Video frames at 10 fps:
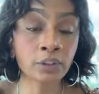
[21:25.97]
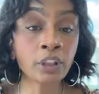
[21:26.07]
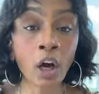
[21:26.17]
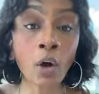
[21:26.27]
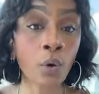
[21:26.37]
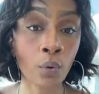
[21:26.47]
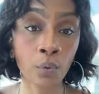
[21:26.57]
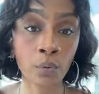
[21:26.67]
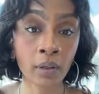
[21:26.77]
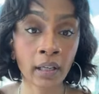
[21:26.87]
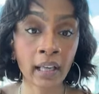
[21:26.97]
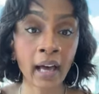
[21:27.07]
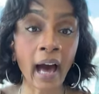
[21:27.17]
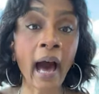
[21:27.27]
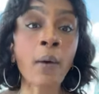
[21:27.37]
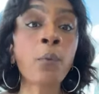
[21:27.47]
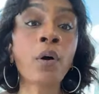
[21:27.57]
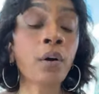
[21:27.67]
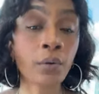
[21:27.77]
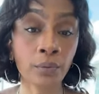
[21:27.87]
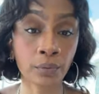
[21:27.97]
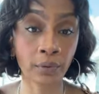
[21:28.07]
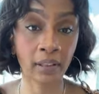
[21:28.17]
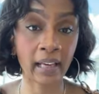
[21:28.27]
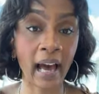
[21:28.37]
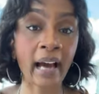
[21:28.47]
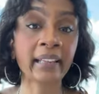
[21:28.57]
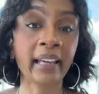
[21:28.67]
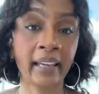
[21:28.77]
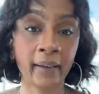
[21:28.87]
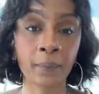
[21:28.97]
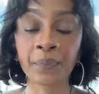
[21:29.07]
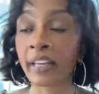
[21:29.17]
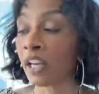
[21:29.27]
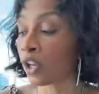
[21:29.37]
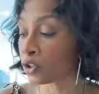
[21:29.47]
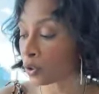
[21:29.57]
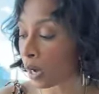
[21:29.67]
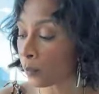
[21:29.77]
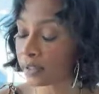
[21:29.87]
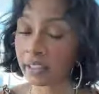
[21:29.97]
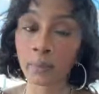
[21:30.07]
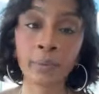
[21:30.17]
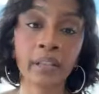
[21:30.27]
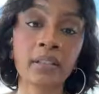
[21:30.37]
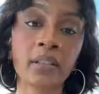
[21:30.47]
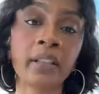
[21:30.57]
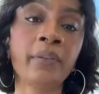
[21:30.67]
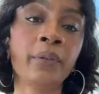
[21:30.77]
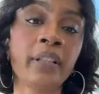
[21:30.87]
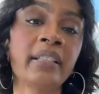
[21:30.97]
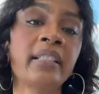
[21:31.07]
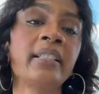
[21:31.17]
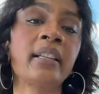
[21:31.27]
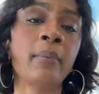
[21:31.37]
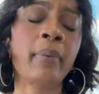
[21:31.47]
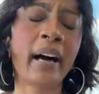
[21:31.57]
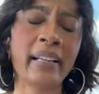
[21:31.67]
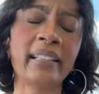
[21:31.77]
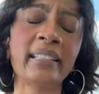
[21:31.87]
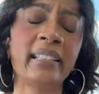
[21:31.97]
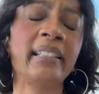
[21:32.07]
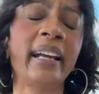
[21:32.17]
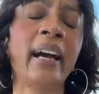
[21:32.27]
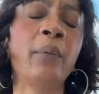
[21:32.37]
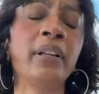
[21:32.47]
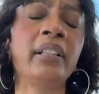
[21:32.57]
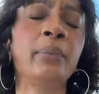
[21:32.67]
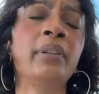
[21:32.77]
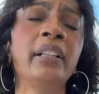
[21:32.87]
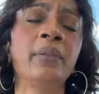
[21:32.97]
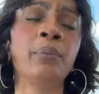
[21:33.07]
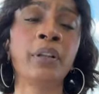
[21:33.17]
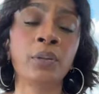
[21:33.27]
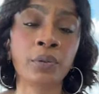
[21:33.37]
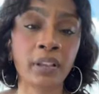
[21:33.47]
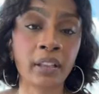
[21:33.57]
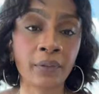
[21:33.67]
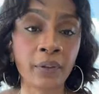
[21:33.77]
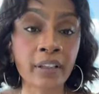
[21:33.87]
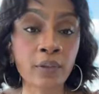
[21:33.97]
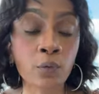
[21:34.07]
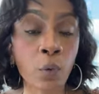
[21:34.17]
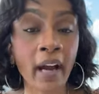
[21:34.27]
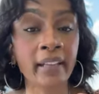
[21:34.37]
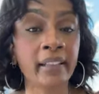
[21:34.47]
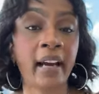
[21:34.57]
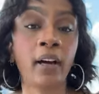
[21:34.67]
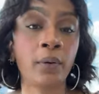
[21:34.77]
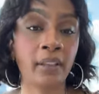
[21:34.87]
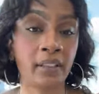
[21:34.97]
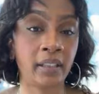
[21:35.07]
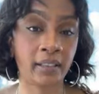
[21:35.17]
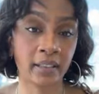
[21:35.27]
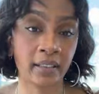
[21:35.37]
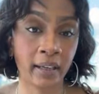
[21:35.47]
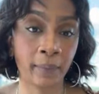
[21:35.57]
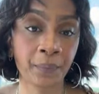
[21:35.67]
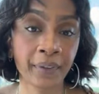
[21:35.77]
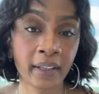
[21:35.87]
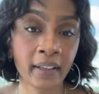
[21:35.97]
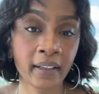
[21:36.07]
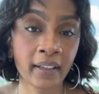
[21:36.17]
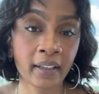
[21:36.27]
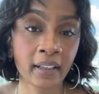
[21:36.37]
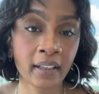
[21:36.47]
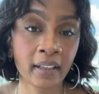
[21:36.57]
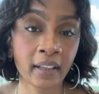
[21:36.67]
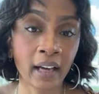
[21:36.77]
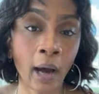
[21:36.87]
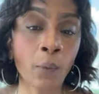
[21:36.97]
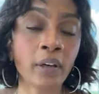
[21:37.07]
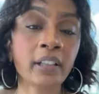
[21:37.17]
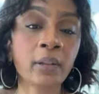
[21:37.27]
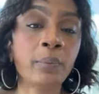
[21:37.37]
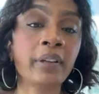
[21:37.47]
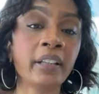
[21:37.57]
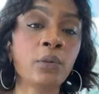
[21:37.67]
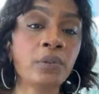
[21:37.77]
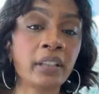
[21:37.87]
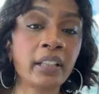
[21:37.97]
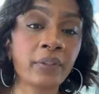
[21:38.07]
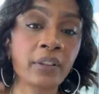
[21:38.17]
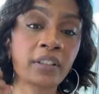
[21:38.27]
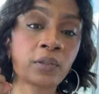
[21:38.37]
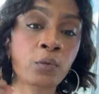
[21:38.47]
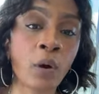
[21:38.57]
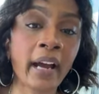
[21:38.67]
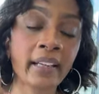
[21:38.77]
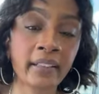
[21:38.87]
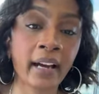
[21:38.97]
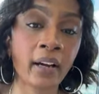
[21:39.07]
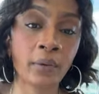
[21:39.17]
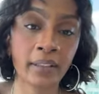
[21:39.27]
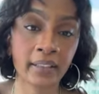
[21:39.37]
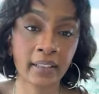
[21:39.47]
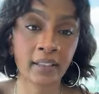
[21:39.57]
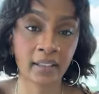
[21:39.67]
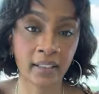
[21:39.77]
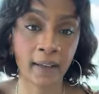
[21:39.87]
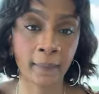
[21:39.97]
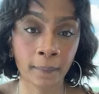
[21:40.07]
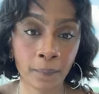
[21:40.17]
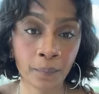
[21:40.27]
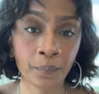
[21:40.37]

No, I won't. I can't. So I wanted to bring deliverance to somebody today. I wanted to bring you deliverance right now in Jesus' name. I wanted to bring you deliverance right now in Jesus' name.